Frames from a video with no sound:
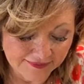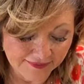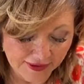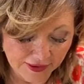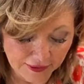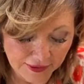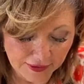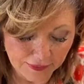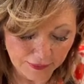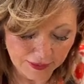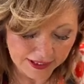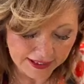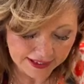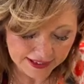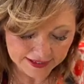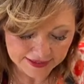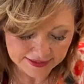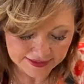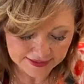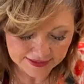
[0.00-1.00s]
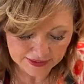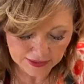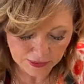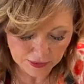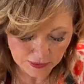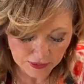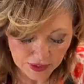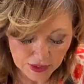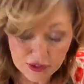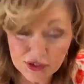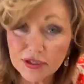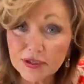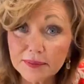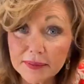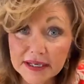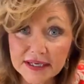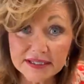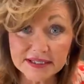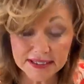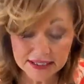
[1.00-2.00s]
It's very runny. So
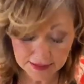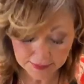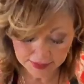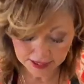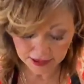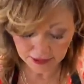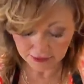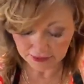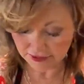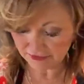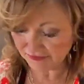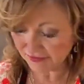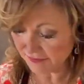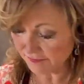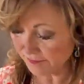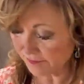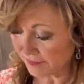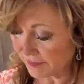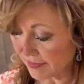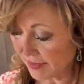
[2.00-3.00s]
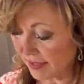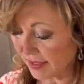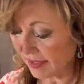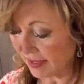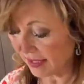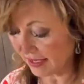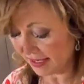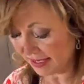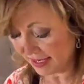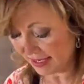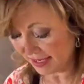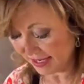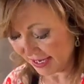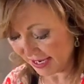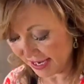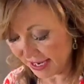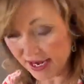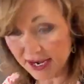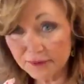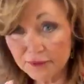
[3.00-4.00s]
2 minutes in the microwave,
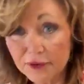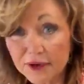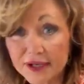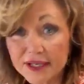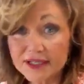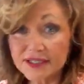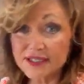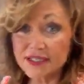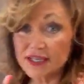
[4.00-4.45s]
and we'll